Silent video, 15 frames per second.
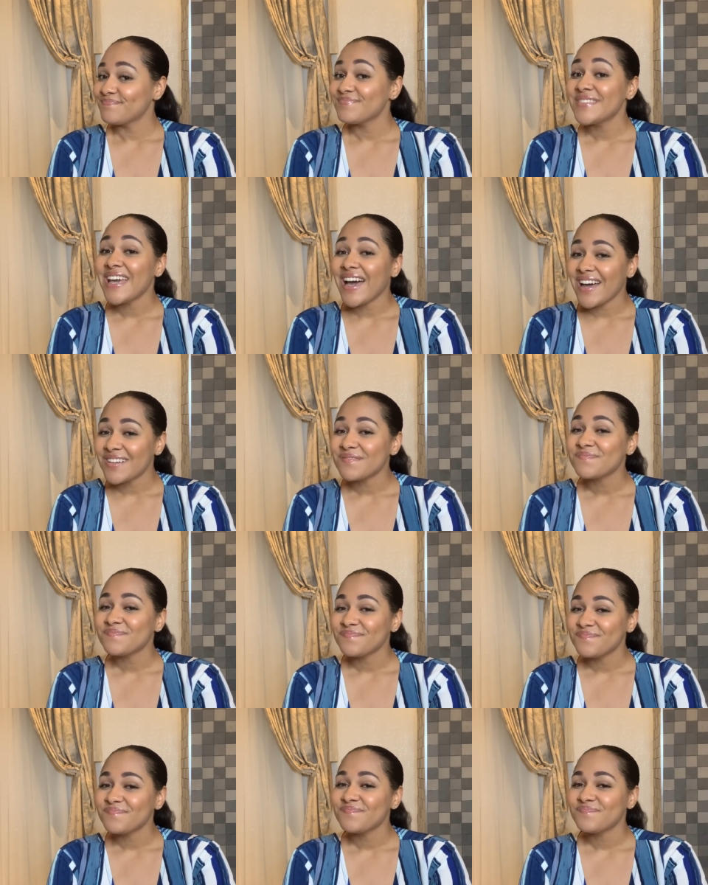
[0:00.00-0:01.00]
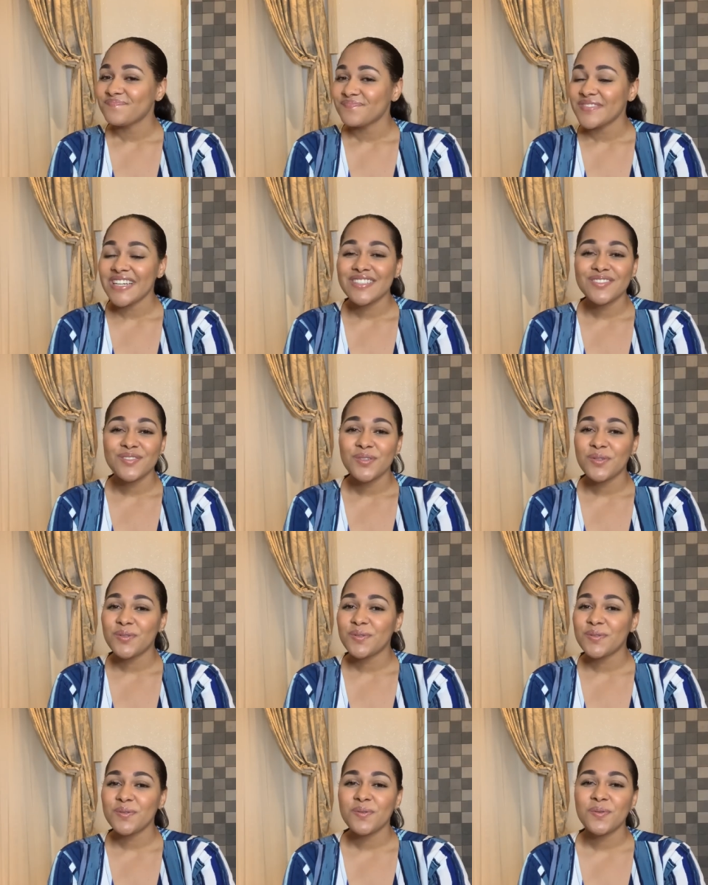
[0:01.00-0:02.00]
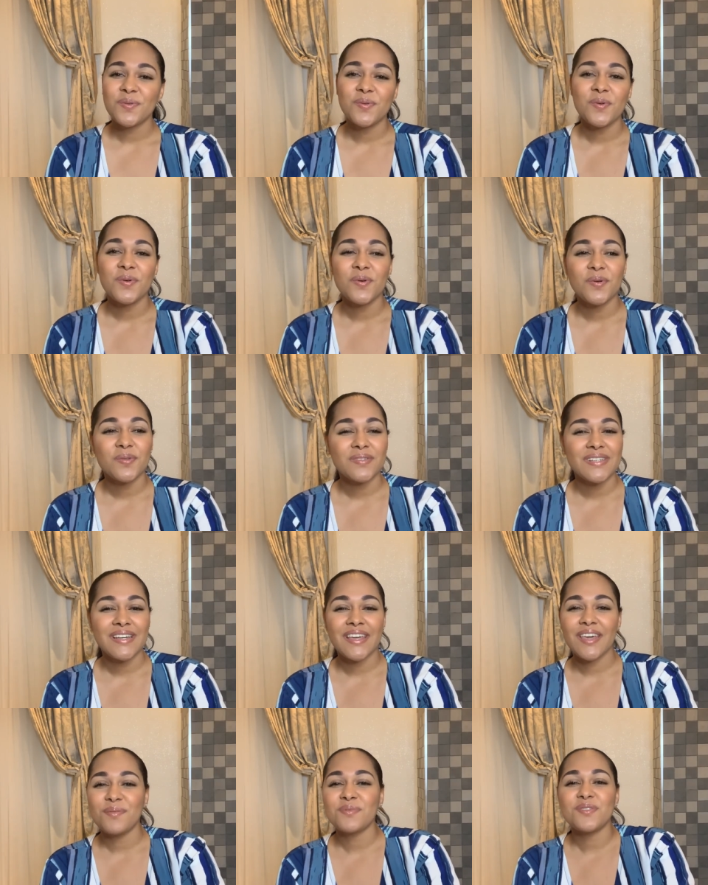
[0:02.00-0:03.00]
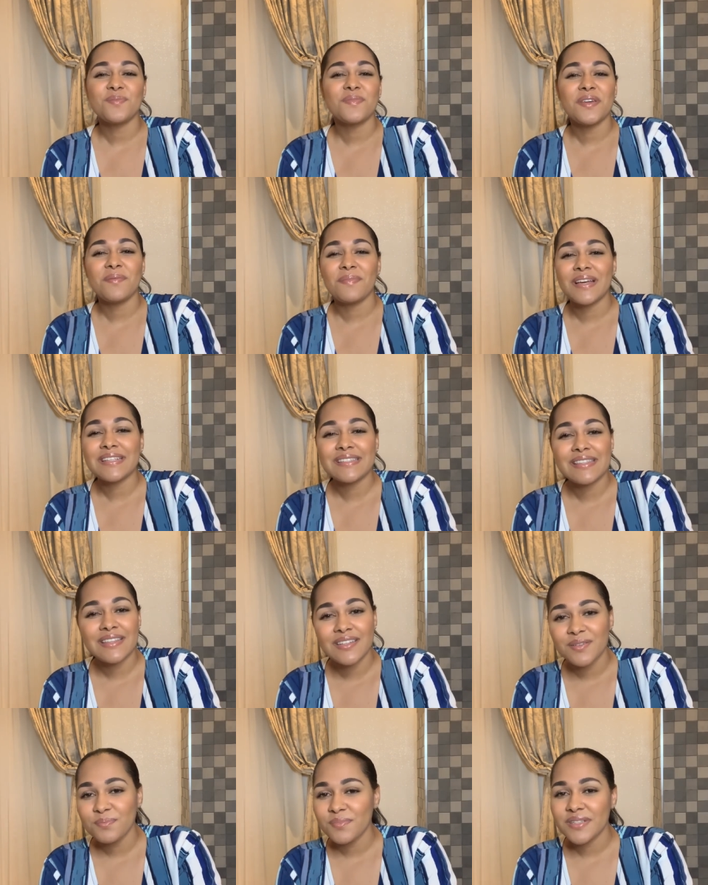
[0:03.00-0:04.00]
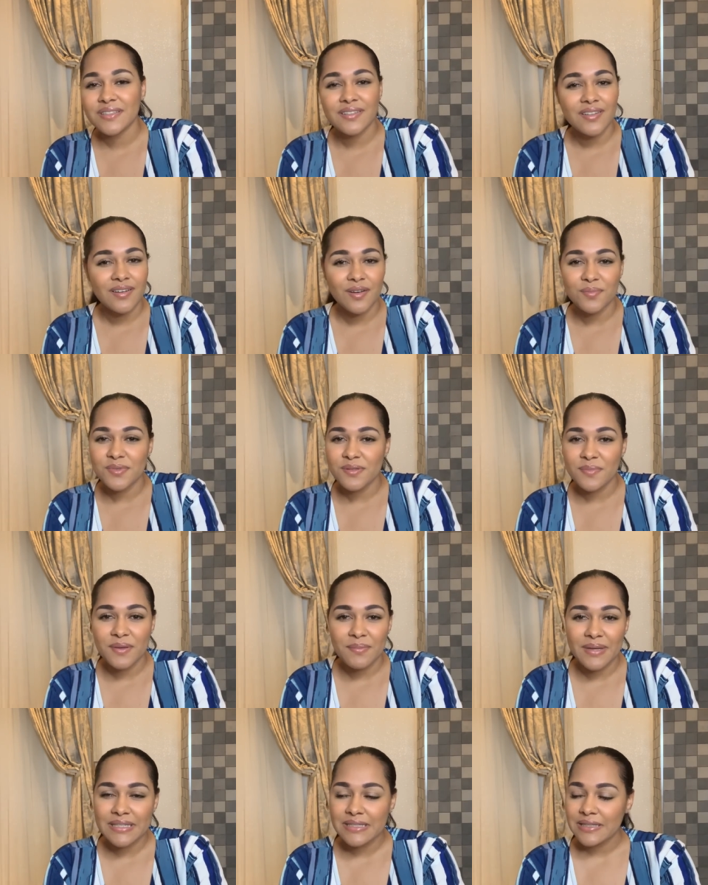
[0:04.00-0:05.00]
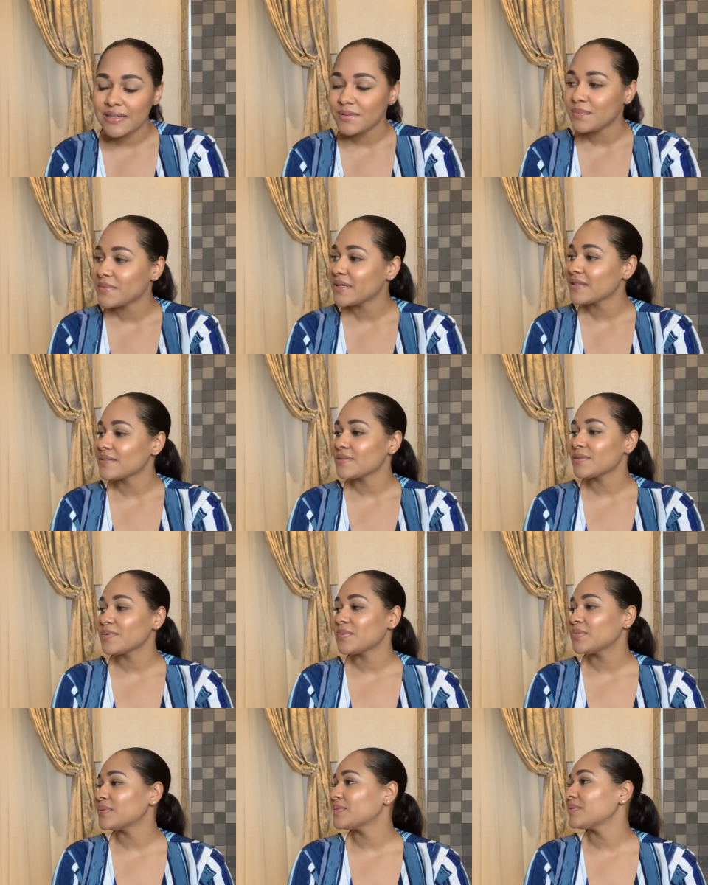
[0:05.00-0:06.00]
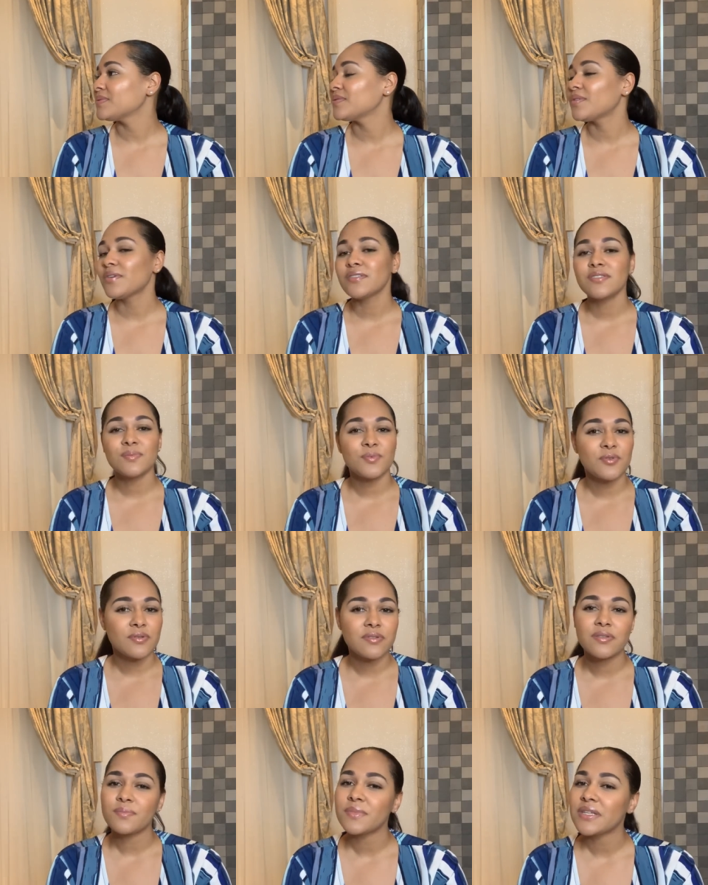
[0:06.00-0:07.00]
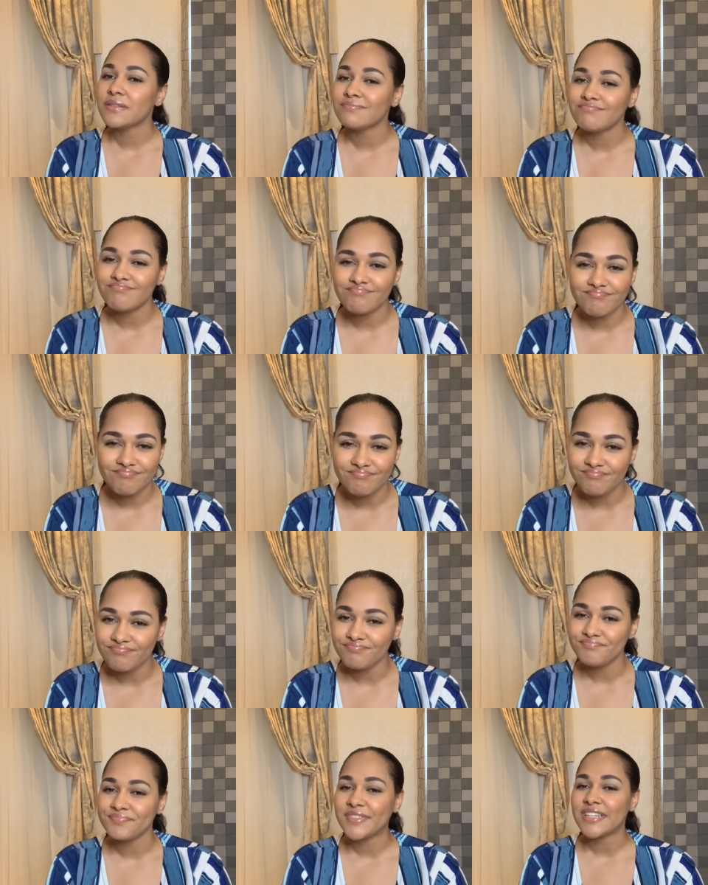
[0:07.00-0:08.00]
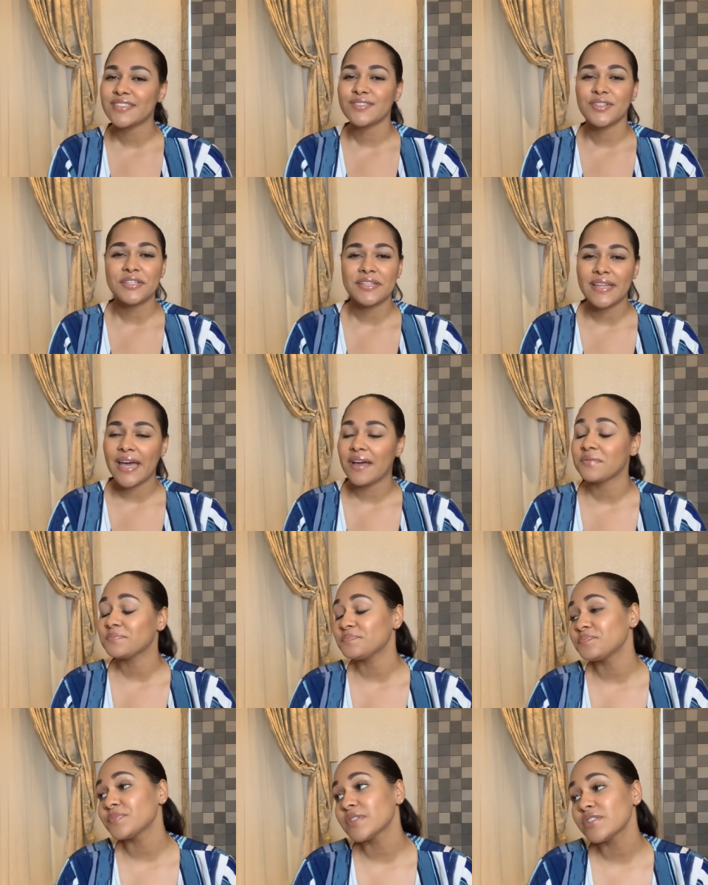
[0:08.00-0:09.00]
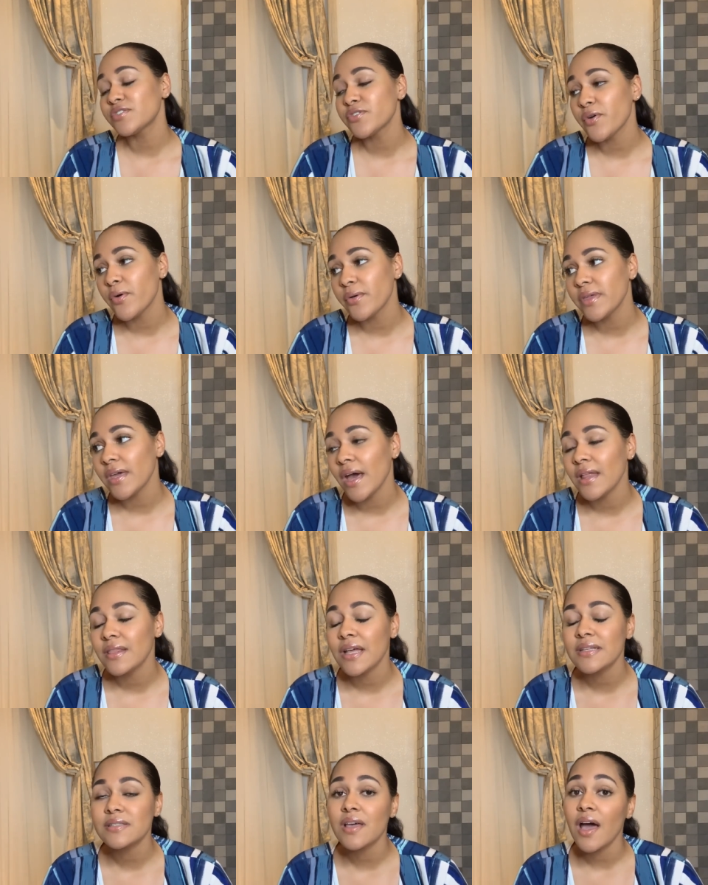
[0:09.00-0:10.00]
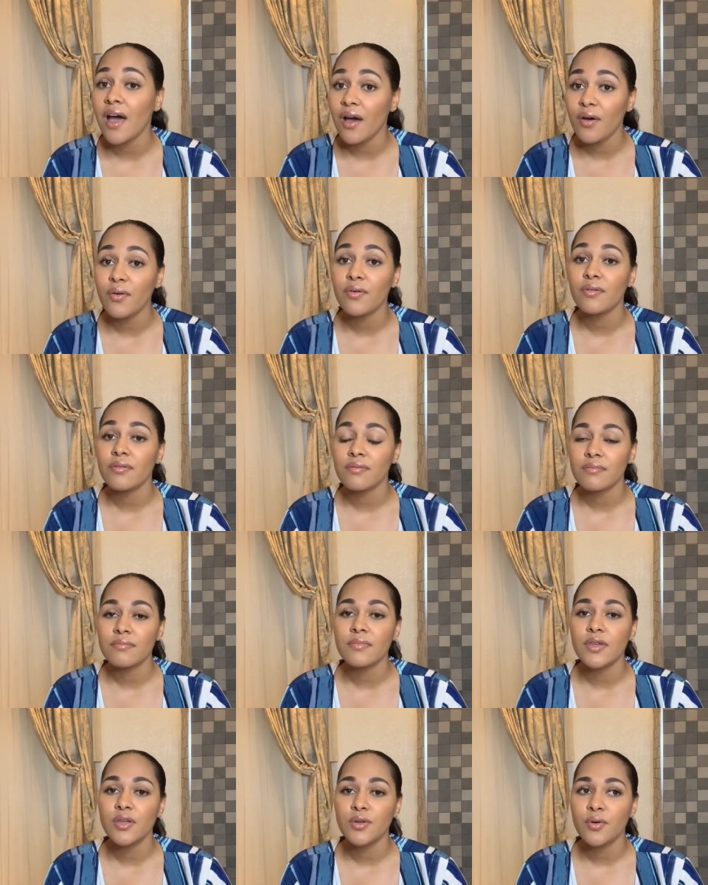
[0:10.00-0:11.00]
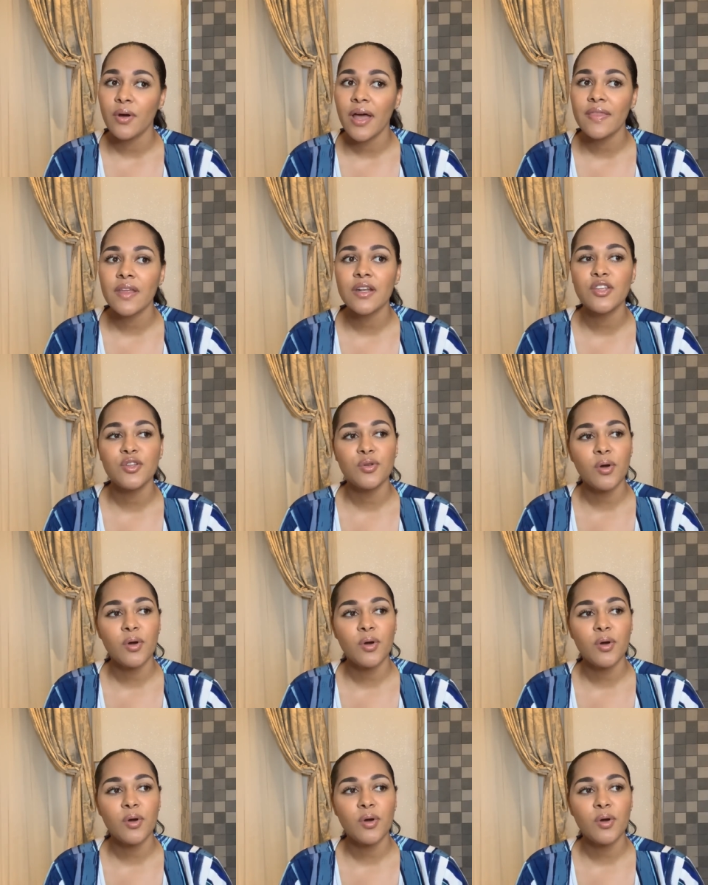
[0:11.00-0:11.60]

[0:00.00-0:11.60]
yeah there's no oh it came to me in my sleep it didn't come to me in my sleep there's no god spoke to me mm -mm. there's none of that so yeah that's how you know and then you